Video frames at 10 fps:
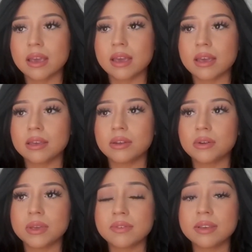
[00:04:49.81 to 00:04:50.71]
and, you
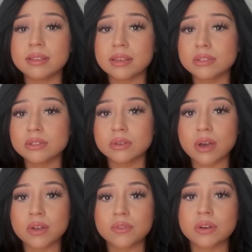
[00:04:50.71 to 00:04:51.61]
know, giving thanks to
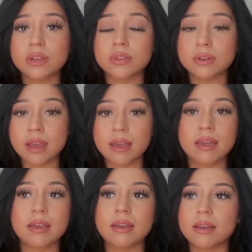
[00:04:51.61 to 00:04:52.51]
God for another
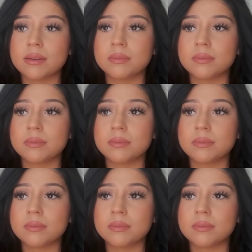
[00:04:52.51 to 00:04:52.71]
day.